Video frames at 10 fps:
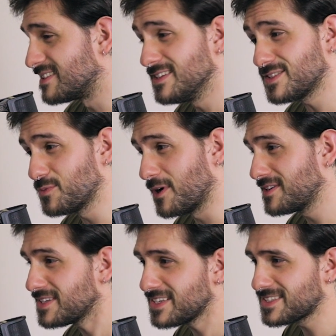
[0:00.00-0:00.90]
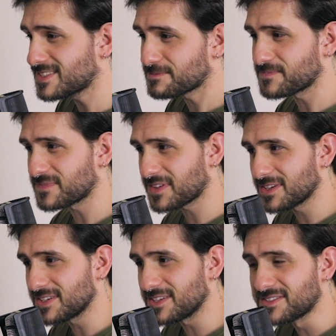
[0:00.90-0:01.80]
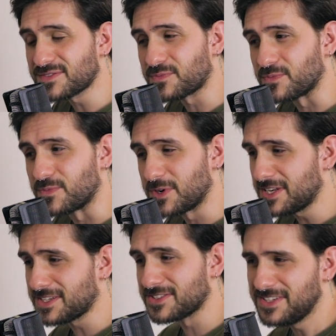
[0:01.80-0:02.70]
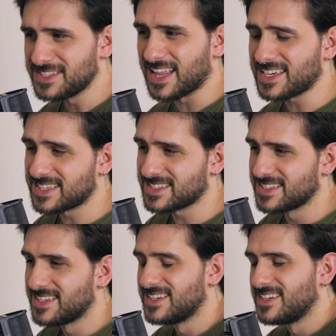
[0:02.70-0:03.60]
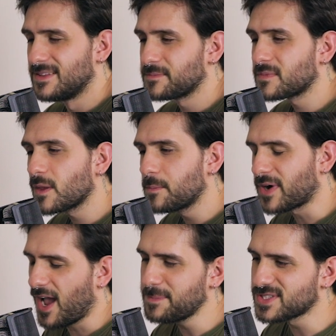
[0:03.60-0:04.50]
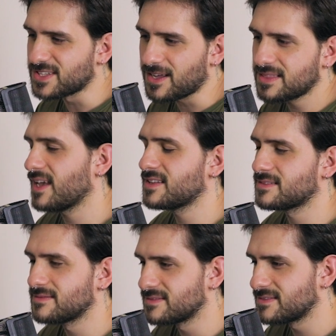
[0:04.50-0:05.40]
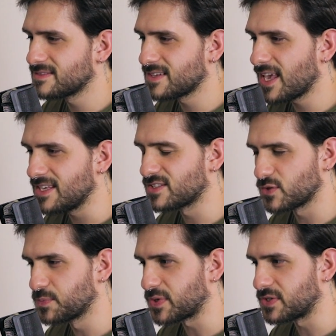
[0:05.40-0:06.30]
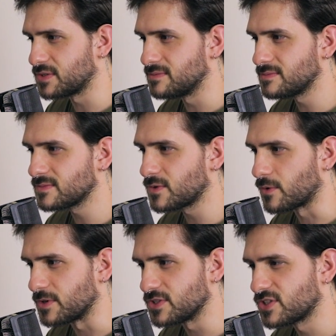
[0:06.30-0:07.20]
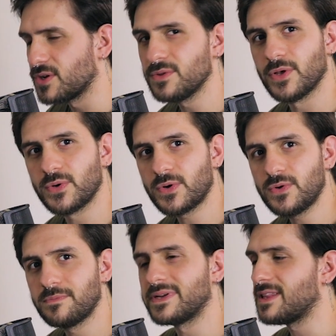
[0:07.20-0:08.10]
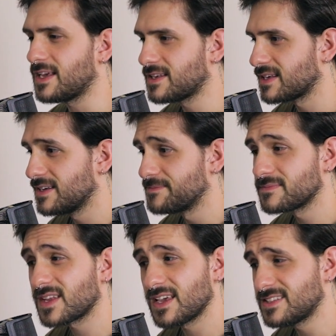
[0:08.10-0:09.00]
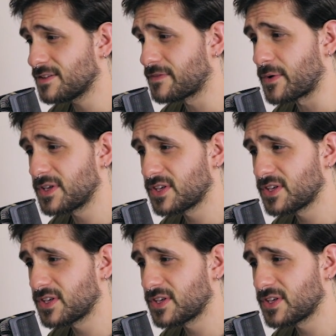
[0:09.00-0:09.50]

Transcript: This one is is really good. Like perhaps not like a super original logo, but like it's a very